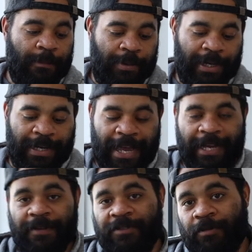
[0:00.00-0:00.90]
putting
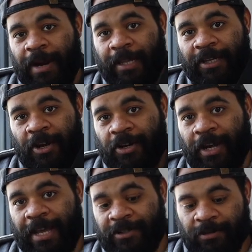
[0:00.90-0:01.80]
negatives directly on your
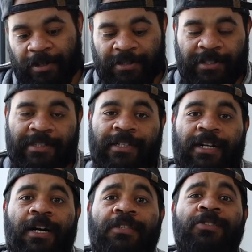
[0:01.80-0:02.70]
light source is going
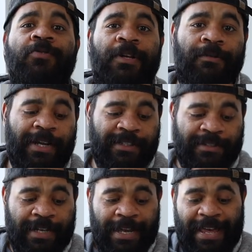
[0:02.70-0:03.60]
to cause Newton
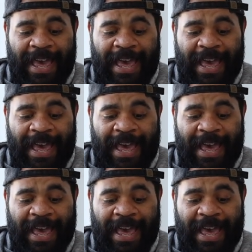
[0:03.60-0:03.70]
rings.